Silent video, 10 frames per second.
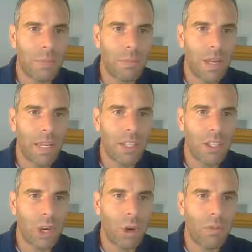it'll
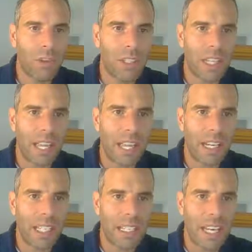space over
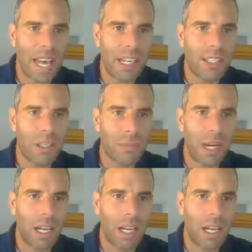to that exact